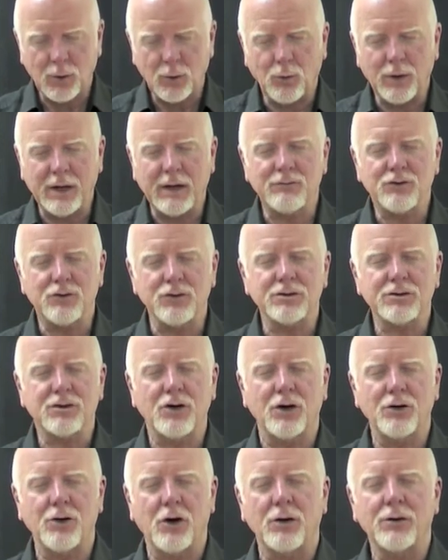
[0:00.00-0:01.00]
We have just
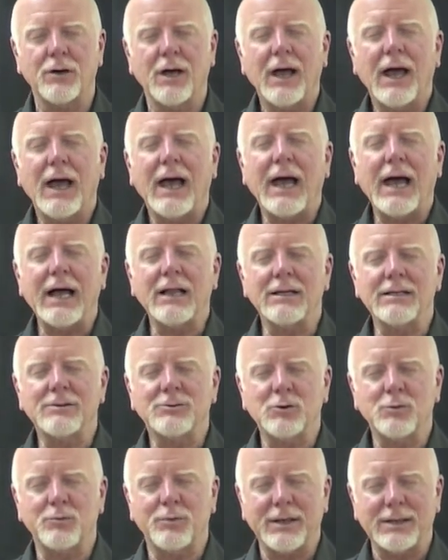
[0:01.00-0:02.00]
gone on a
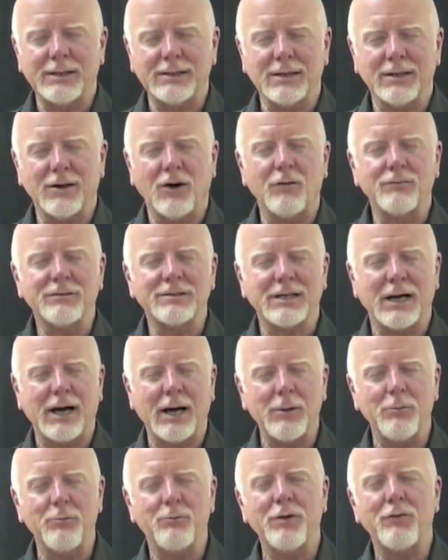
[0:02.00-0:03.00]
little bit of
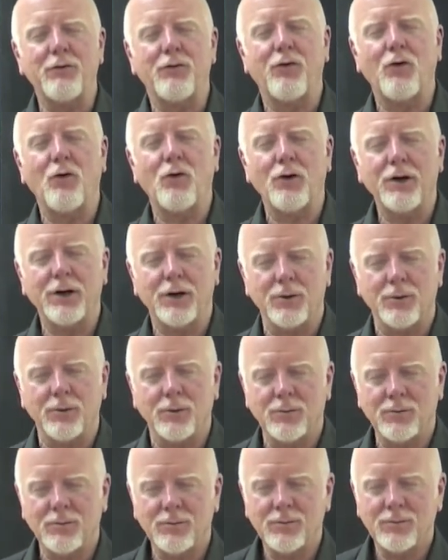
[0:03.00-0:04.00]
time before you.